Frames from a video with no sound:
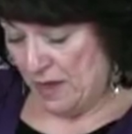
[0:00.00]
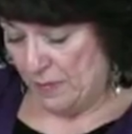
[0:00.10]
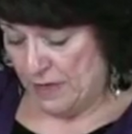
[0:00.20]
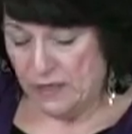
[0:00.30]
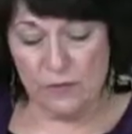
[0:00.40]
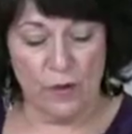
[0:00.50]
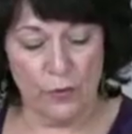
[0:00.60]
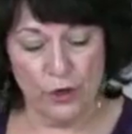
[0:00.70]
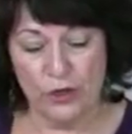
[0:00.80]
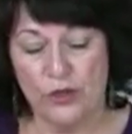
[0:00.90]
because what
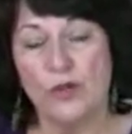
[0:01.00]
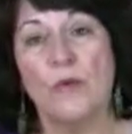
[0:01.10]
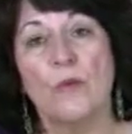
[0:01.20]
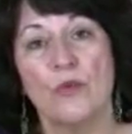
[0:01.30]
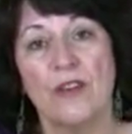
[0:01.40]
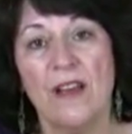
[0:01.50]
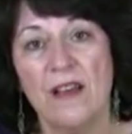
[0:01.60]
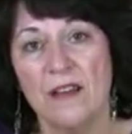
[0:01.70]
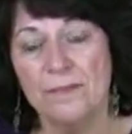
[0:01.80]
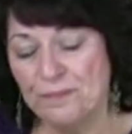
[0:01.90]
we're going to do when we're
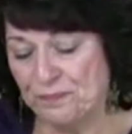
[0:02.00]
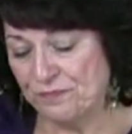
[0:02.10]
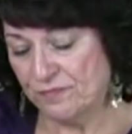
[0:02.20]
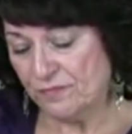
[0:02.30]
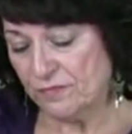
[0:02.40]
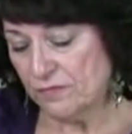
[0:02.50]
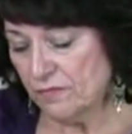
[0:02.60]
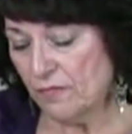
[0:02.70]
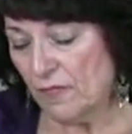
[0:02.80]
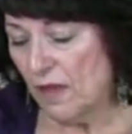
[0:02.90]
done,
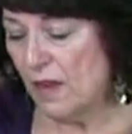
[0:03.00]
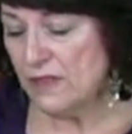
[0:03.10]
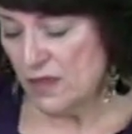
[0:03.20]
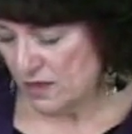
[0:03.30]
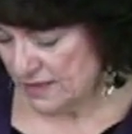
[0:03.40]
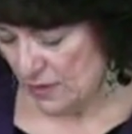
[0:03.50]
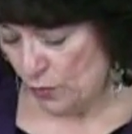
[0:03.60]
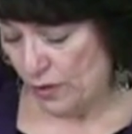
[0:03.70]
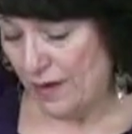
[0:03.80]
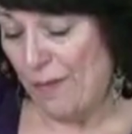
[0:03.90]
it's all set,
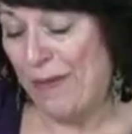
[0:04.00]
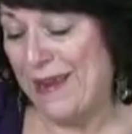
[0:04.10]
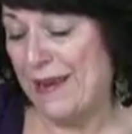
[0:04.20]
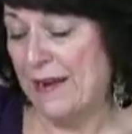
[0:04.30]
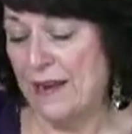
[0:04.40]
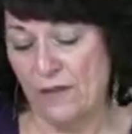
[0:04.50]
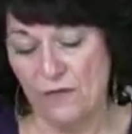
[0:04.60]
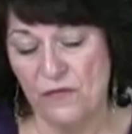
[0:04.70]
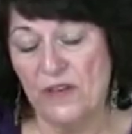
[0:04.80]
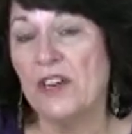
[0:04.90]
we're going to bake it at a
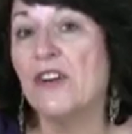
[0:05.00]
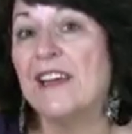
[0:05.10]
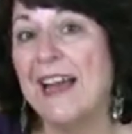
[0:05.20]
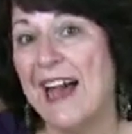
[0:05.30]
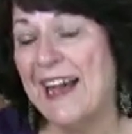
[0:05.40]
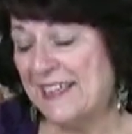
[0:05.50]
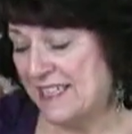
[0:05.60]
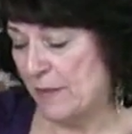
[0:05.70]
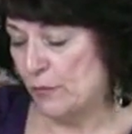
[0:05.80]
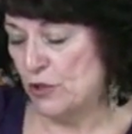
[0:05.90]
very high
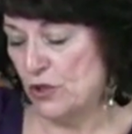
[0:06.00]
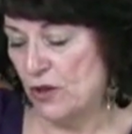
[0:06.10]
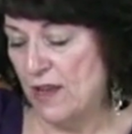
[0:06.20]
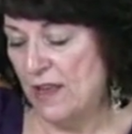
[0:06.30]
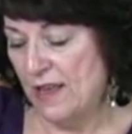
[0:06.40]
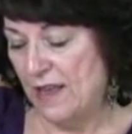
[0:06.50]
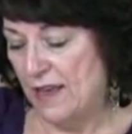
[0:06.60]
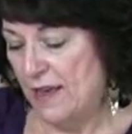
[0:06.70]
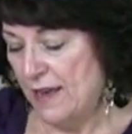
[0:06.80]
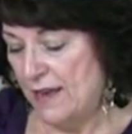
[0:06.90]
temperature.
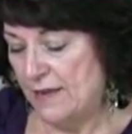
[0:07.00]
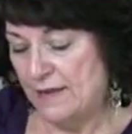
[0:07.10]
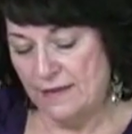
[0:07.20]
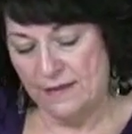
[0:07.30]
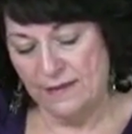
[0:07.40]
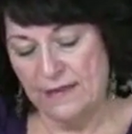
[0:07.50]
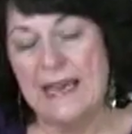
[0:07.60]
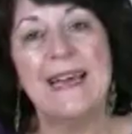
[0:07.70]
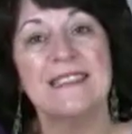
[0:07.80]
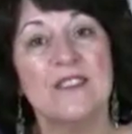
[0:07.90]
And
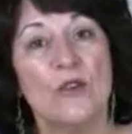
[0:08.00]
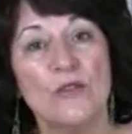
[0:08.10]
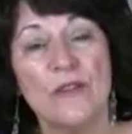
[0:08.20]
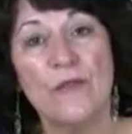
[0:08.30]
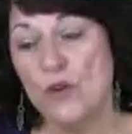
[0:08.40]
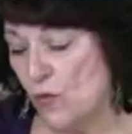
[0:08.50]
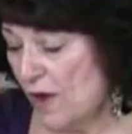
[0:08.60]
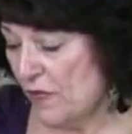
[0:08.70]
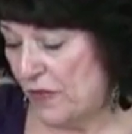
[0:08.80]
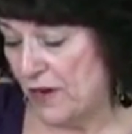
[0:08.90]
yes, those of you
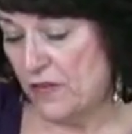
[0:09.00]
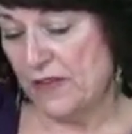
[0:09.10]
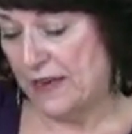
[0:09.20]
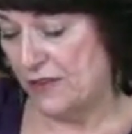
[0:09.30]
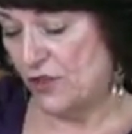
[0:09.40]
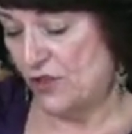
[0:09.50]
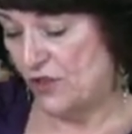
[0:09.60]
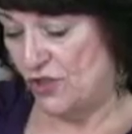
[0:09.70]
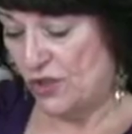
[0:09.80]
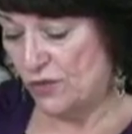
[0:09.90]
out there
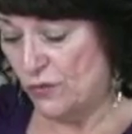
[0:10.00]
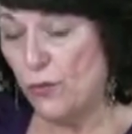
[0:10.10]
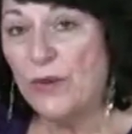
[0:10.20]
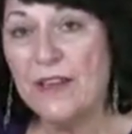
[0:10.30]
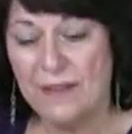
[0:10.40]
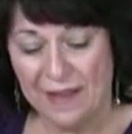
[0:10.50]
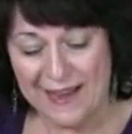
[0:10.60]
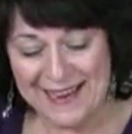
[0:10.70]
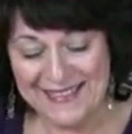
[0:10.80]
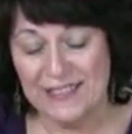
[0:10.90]
that don't
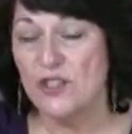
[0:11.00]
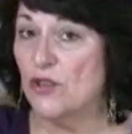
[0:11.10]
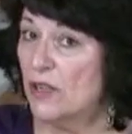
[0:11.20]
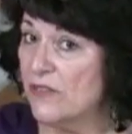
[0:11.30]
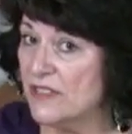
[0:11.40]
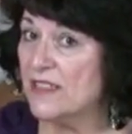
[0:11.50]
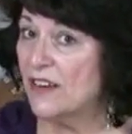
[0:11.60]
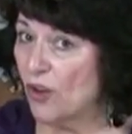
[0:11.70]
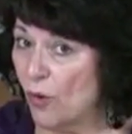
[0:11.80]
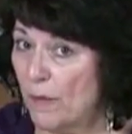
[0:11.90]
realize that your ovens
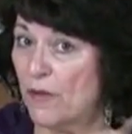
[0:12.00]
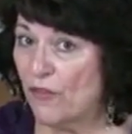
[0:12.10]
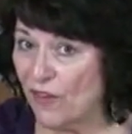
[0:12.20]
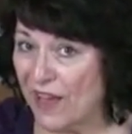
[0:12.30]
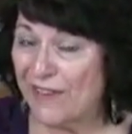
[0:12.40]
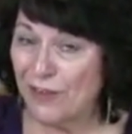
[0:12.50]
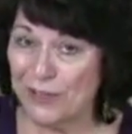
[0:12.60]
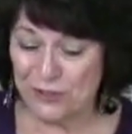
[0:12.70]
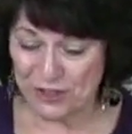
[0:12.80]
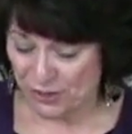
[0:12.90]
can go up to
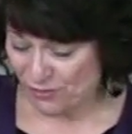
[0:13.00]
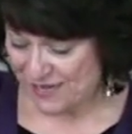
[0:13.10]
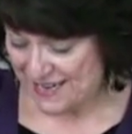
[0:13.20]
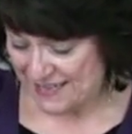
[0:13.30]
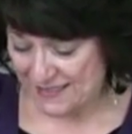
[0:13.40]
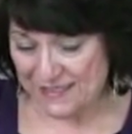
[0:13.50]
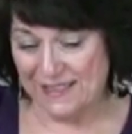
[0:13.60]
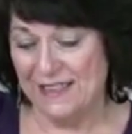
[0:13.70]
500 degrees,